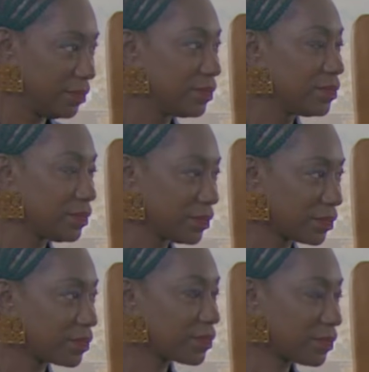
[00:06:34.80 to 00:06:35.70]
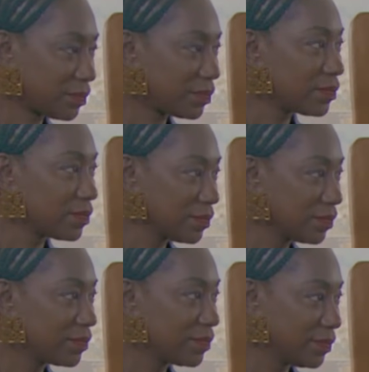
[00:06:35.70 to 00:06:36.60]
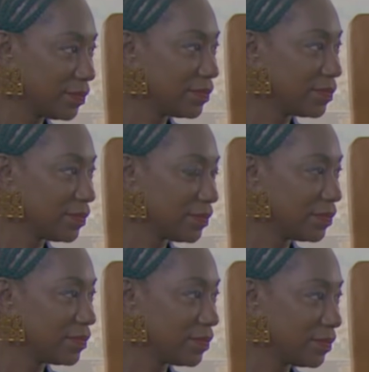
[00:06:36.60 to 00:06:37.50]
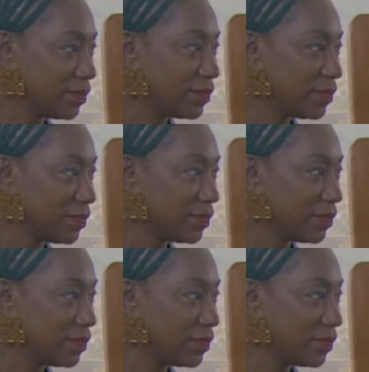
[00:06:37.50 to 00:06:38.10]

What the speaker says: I was like, okay, people are moving to the Gambia. I don't know